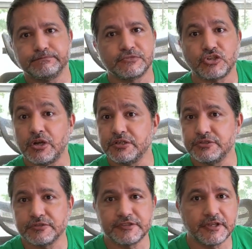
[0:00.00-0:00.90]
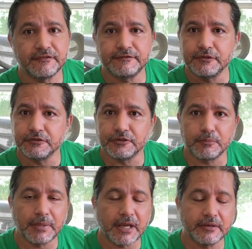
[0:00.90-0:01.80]
charge your cell phone,
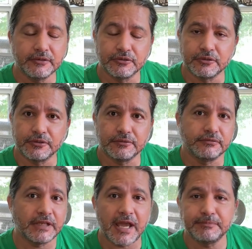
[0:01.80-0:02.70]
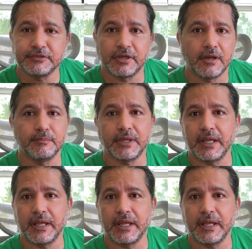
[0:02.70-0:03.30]
your laptop,